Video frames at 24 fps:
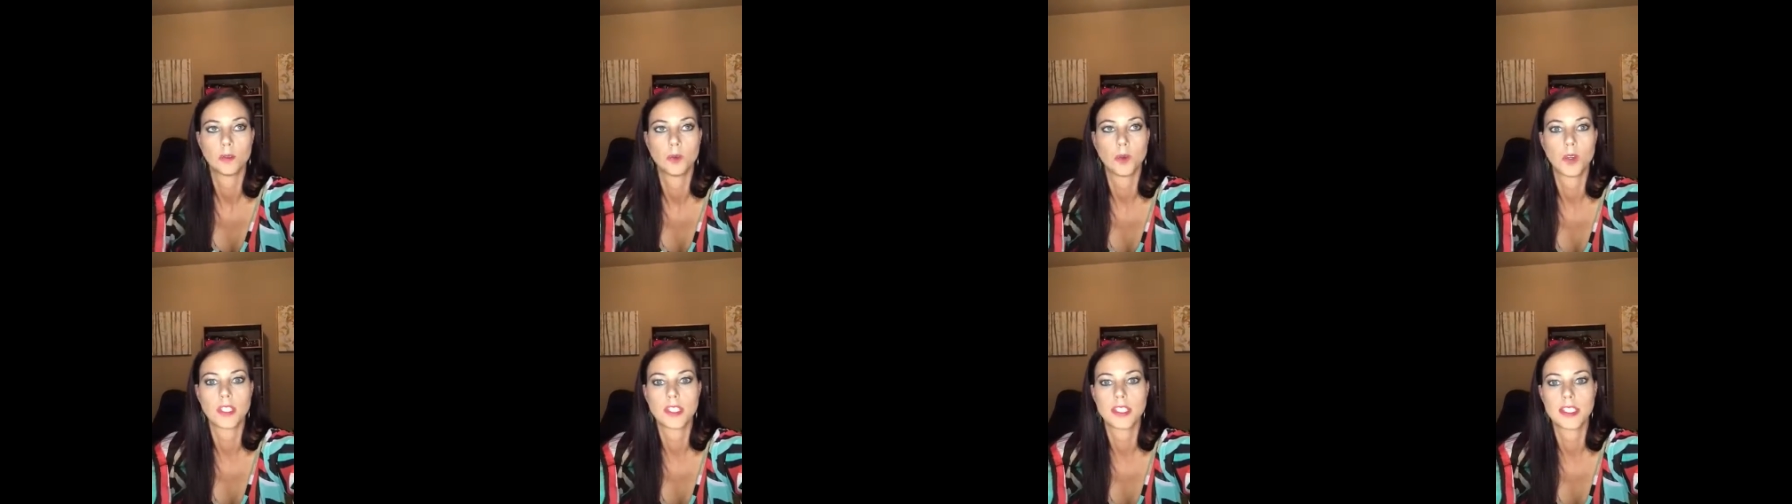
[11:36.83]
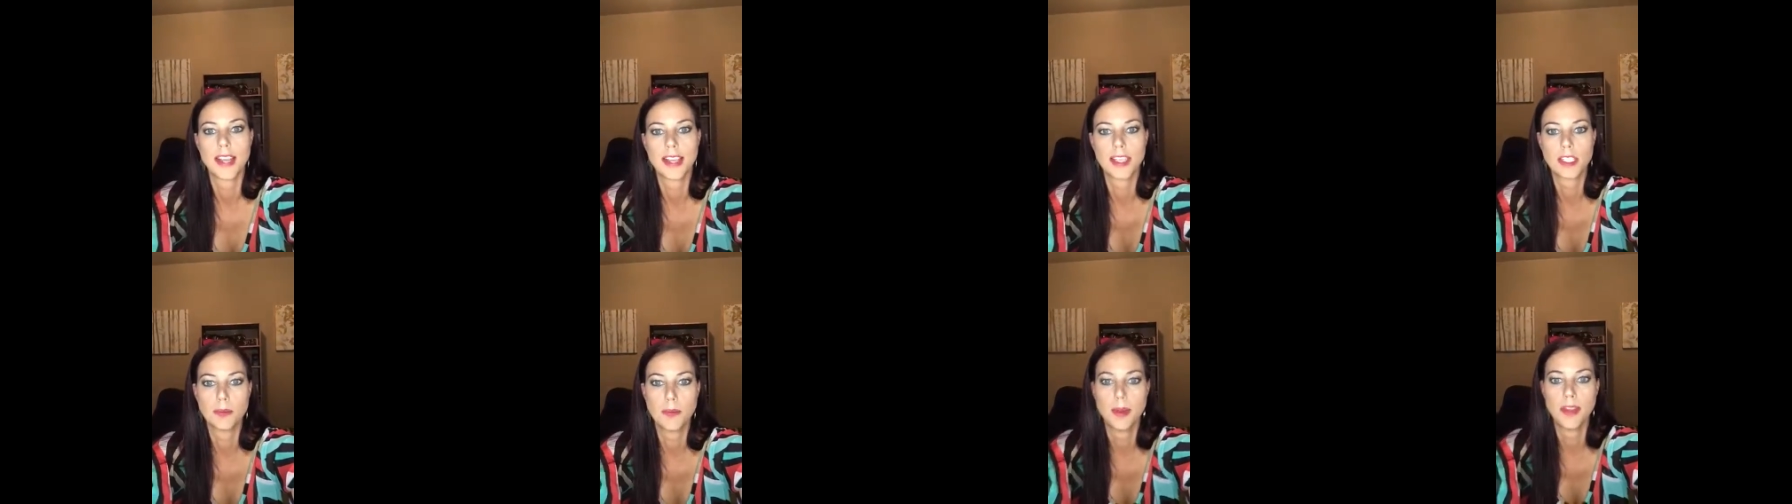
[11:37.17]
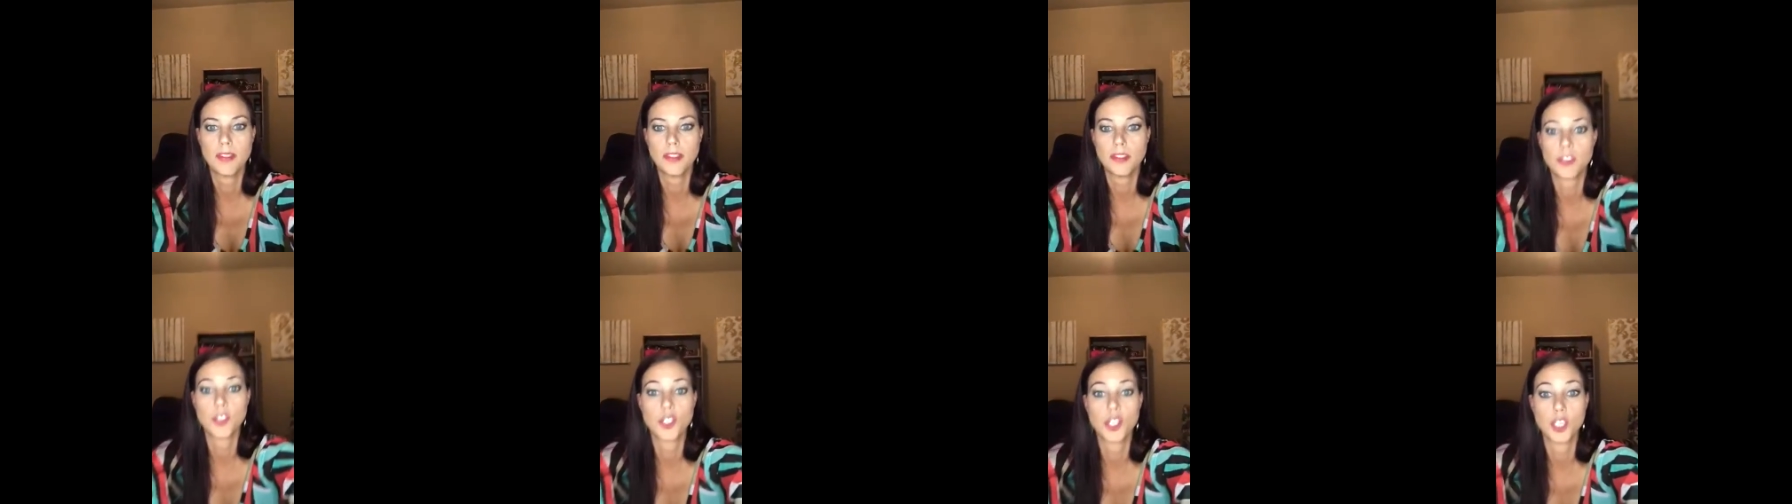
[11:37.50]
what's the next
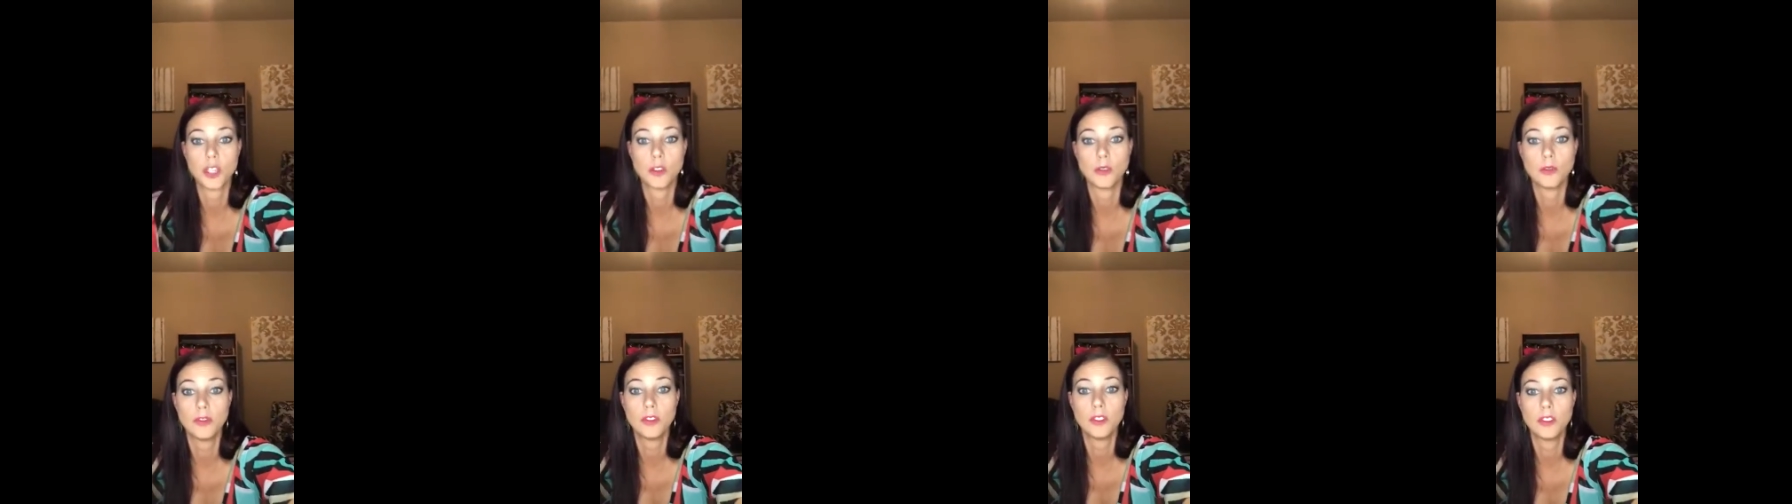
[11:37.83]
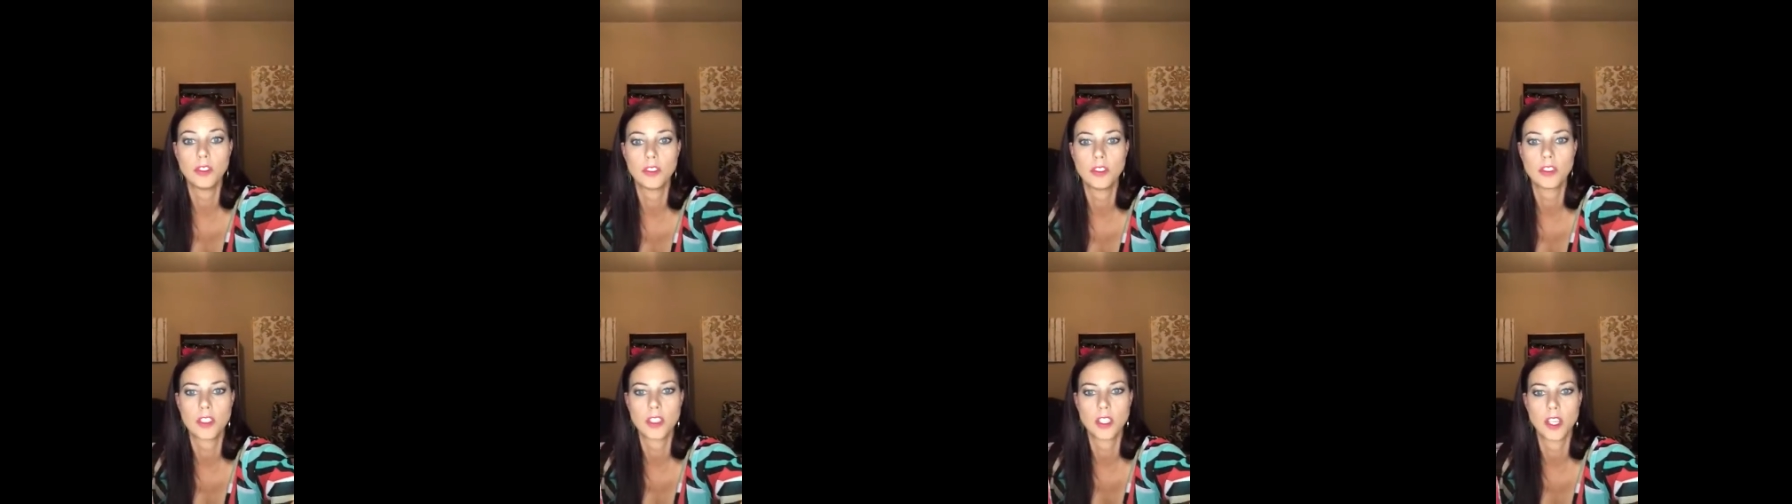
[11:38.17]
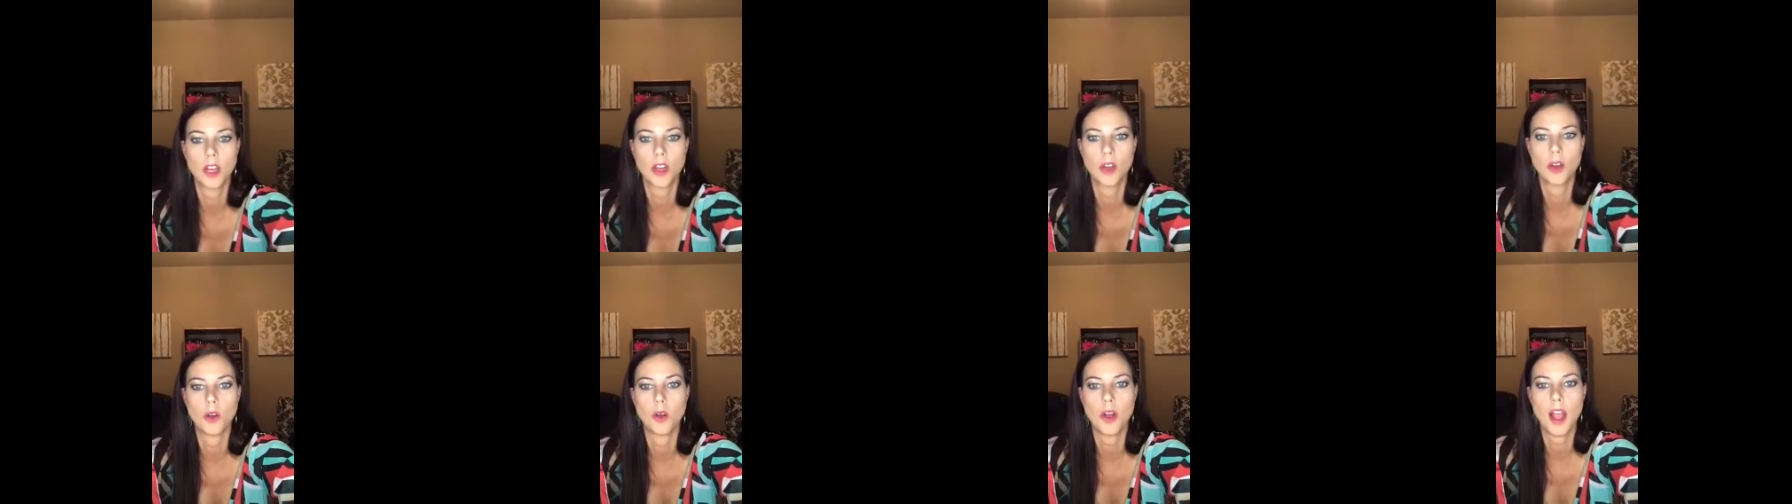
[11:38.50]
month? June. So
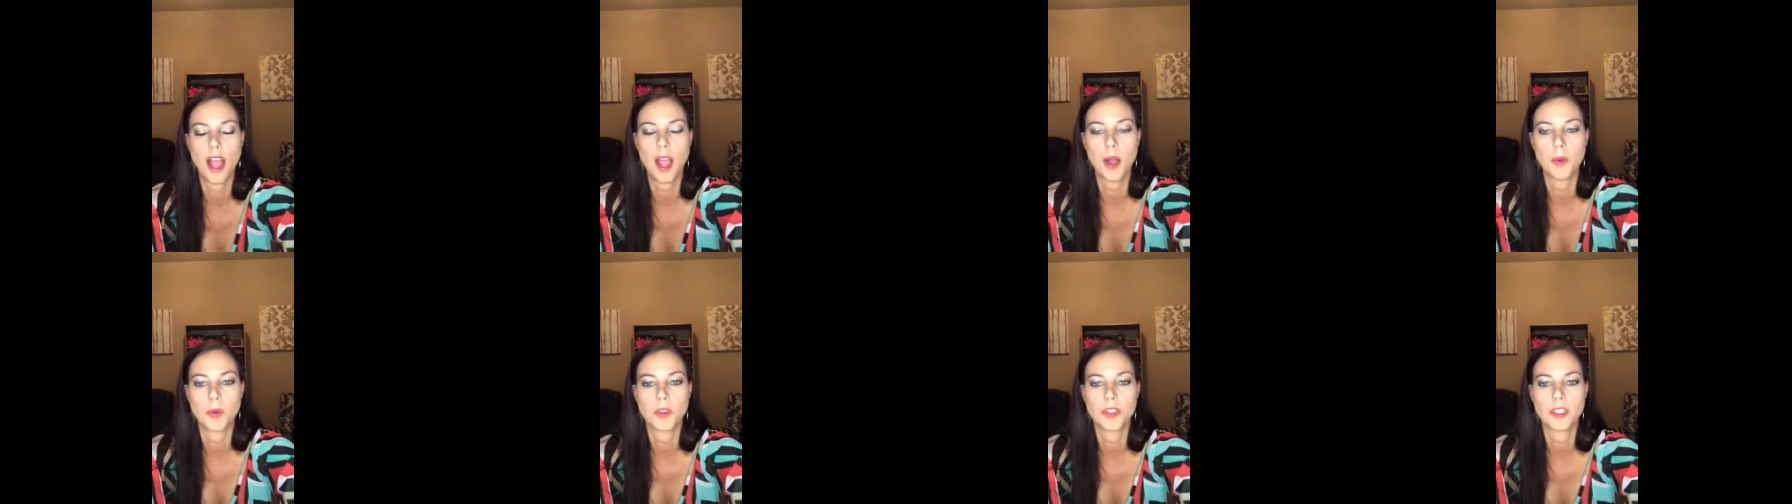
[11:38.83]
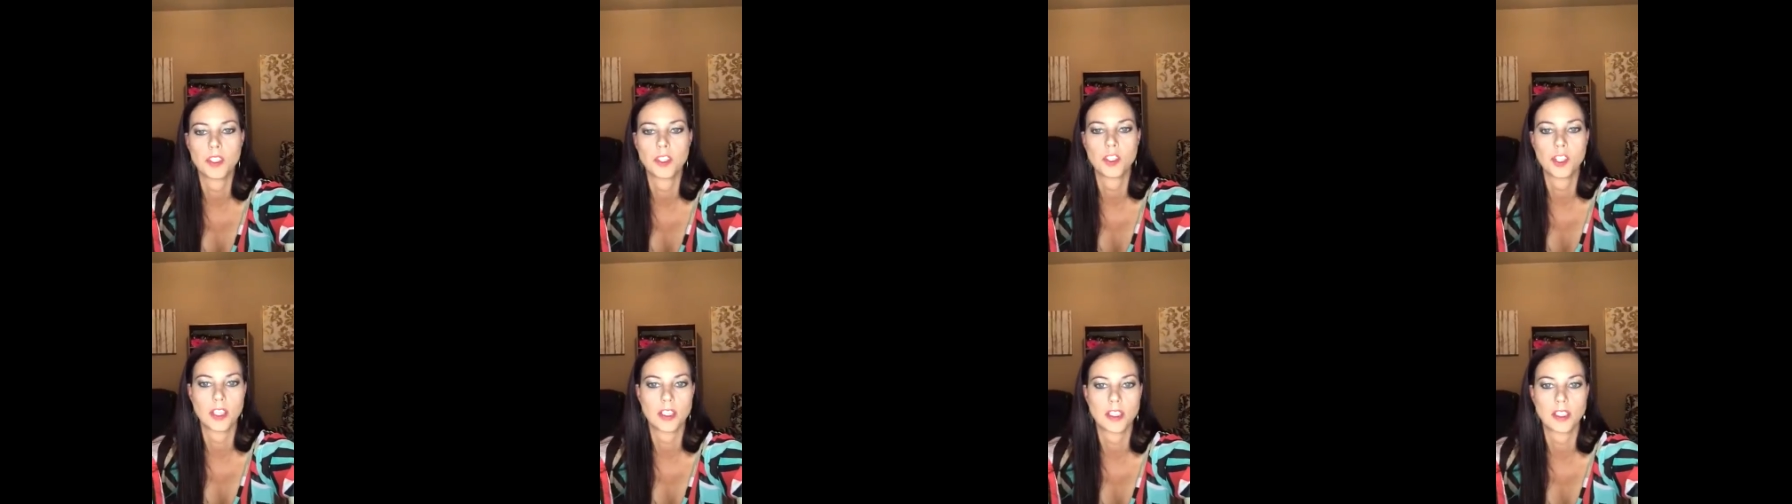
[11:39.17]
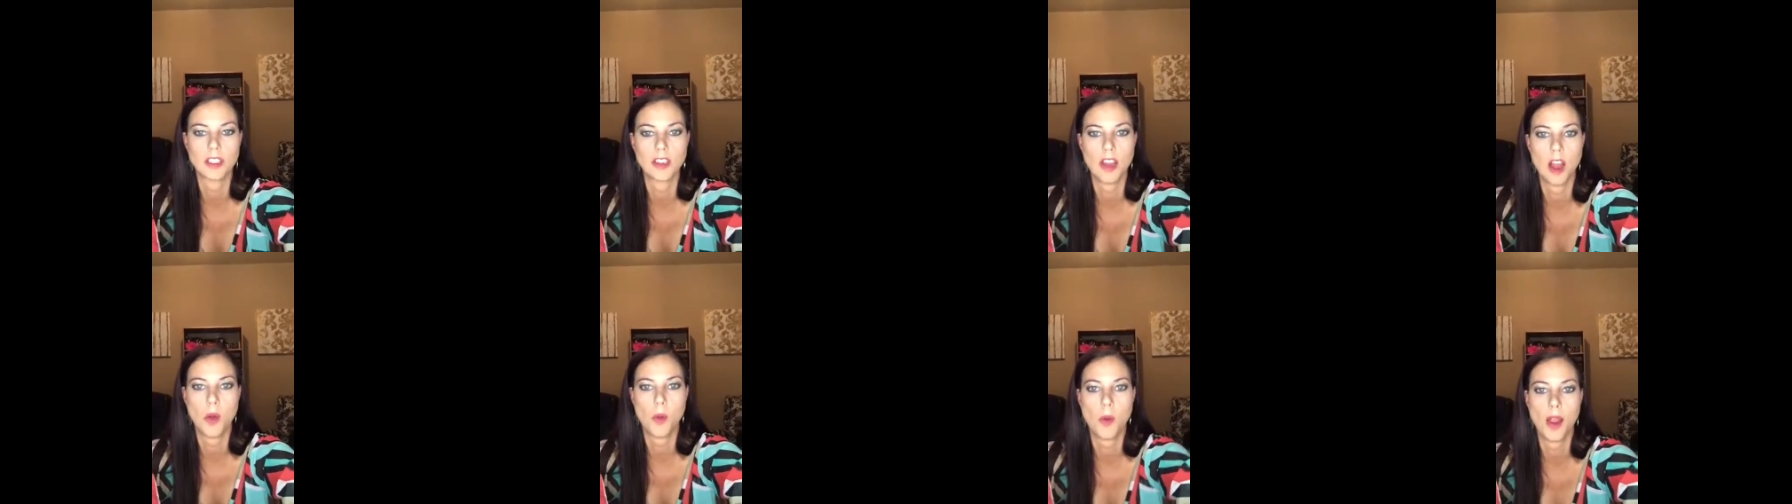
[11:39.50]
I would
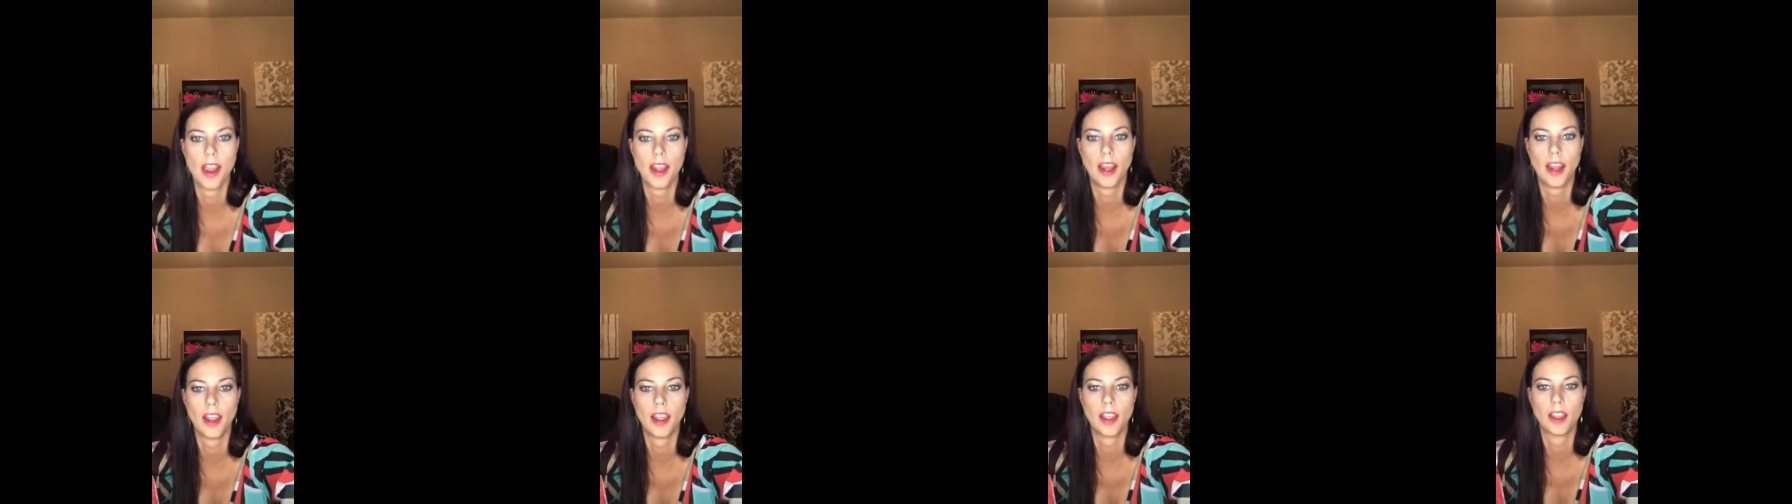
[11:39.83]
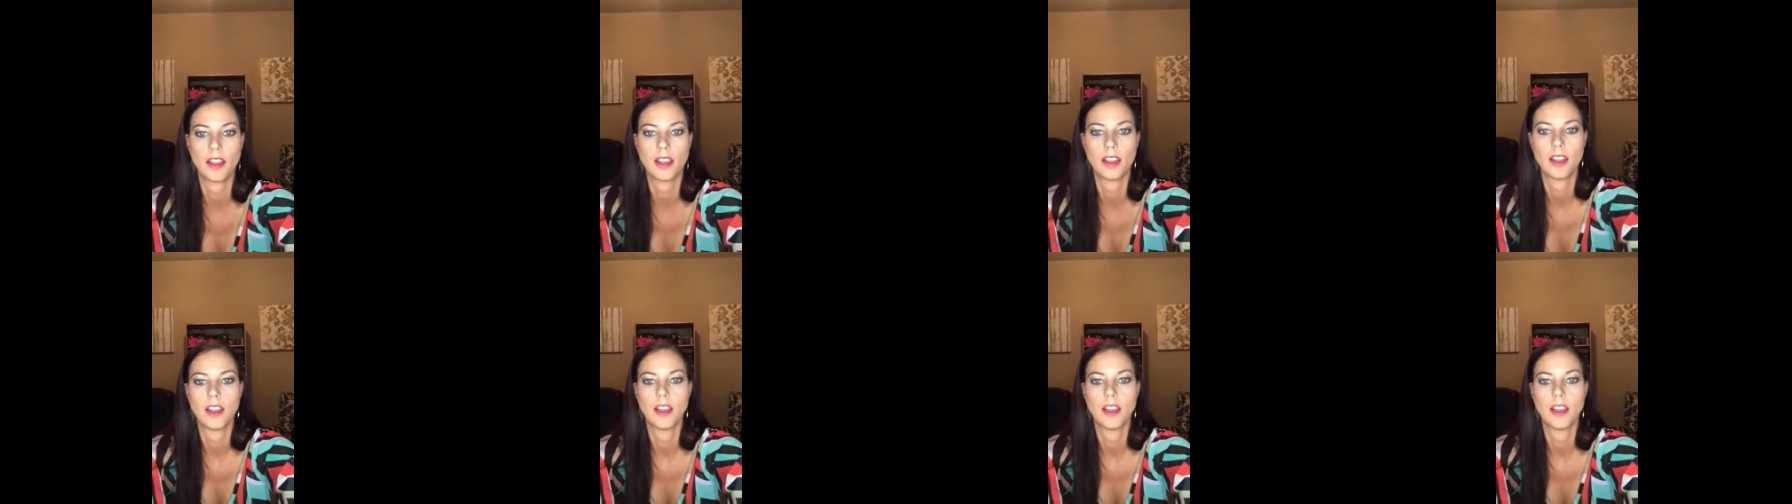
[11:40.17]
suggest not waiting.